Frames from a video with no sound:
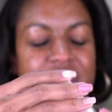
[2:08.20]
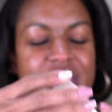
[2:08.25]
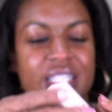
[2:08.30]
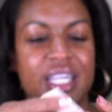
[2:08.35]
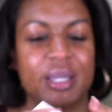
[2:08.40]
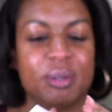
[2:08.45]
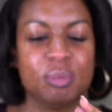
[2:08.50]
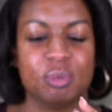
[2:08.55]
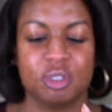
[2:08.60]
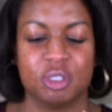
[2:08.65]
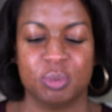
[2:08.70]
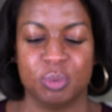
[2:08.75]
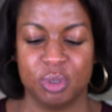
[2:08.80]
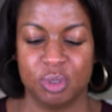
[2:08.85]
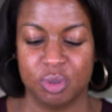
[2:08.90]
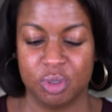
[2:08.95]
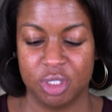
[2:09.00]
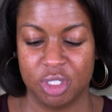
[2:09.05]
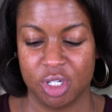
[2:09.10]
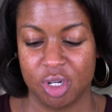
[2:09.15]
a
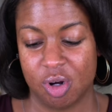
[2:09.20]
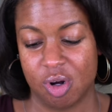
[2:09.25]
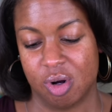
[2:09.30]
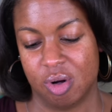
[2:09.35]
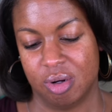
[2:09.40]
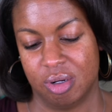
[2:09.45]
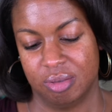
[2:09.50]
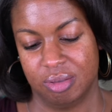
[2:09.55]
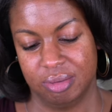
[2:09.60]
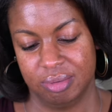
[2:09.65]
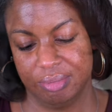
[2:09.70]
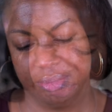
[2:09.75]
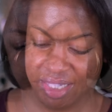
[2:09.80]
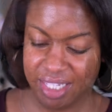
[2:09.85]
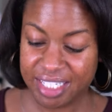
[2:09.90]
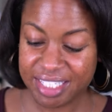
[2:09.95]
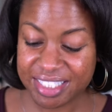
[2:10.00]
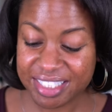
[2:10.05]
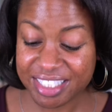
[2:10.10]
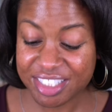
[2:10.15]
tablespoon, y'all.
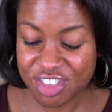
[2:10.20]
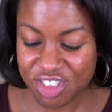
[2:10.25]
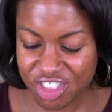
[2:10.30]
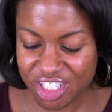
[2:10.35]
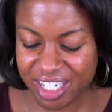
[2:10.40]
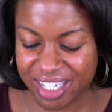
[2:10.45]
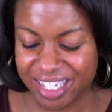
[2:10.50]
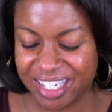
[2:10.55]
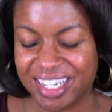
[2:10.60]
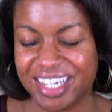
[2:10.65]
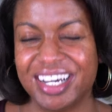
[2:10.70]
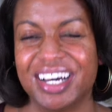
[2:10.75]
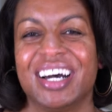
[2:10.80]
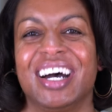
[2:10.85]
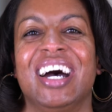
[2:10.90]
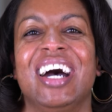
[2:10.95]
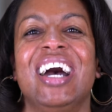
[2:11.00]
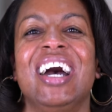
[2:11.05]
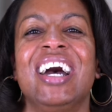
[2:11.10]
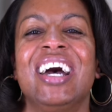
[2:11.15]
This legit,
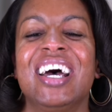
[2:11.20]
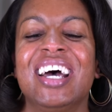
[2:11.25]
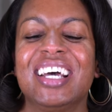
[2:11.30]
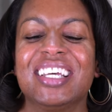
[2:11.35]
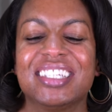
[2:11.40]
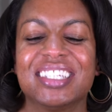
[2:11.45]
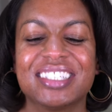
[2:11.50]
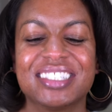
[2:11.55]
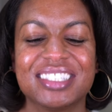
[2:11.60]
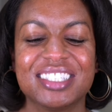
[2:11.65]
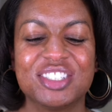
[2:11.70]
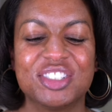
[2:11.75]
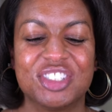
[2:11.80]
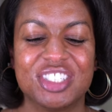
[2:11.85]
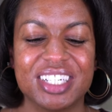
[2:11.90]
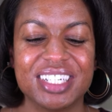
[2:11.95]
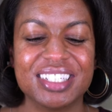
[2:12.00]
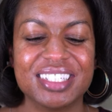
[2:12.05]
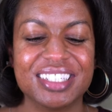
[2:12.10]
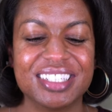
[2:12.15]
this
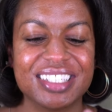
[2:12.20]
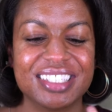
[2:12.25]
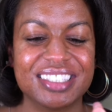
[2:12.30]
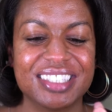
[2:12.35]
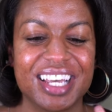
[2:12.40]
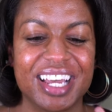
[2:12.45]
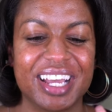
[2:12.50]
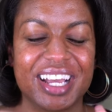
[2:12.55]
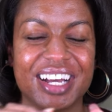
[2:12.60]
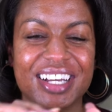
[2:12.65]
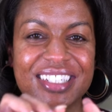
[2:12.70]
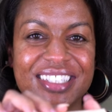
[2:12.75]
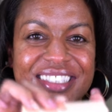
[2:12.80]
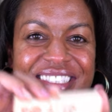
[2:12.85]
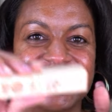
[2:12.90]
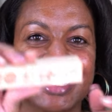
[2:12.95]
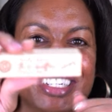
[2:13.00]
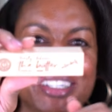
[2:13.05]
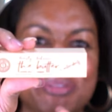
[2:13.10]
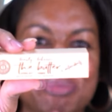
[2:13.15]
legit looks like a
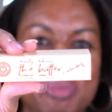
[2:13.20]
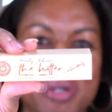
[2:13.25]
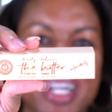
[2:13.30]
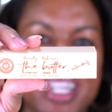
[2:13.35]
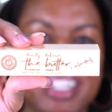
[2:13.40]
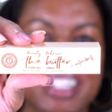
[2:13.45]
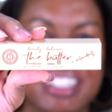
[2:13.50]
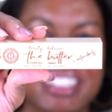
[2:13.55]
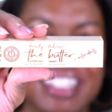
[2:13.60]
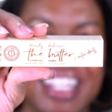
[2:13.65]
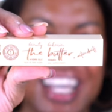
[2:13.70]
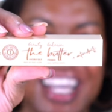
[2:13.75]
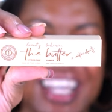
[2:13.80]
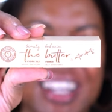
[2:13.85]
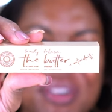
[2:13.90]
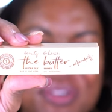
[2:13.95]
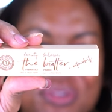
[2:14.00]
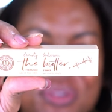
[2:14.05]
stick of butter. Like,